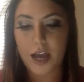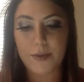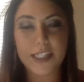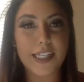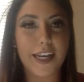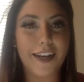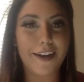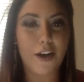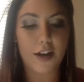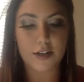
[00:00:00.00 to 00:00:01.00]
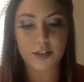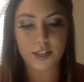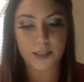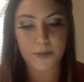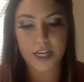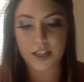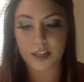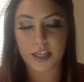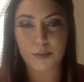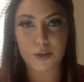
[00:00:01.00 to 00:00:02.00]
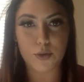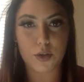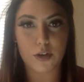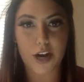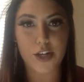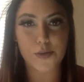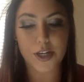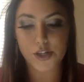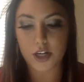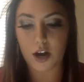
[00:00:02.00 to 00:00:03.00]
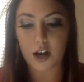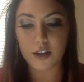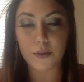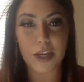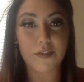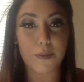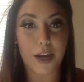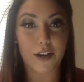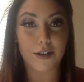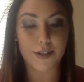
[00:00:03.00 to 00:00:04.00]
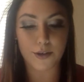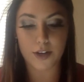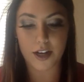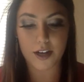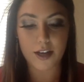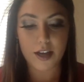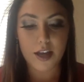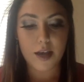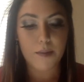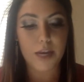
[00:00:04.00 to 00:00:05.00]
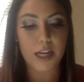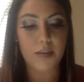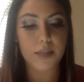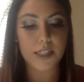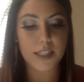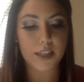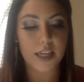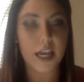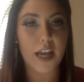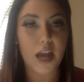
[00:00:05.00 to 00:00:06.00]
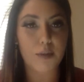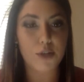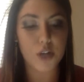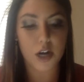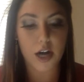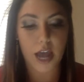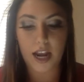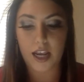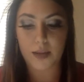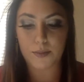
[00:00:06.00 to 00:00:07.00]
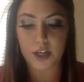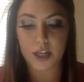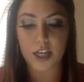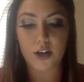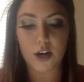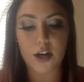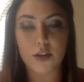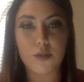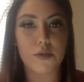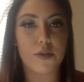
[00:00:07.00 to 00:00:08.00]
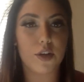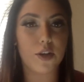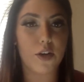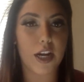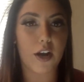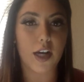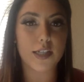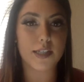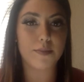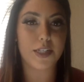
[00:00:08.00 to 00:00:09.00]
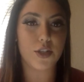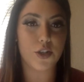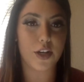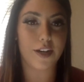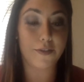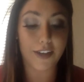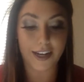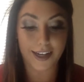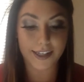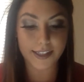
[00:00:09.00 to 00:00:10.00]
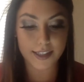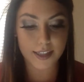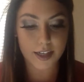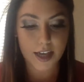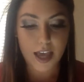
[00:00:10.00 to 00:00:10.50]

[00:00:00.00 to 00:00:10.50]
I'm excited and honored to speak at the Labor School graduation all the way from Arizona. My name is Leanne Abushar, and I am a kindergarten through third grade autism teacher in Phoenix.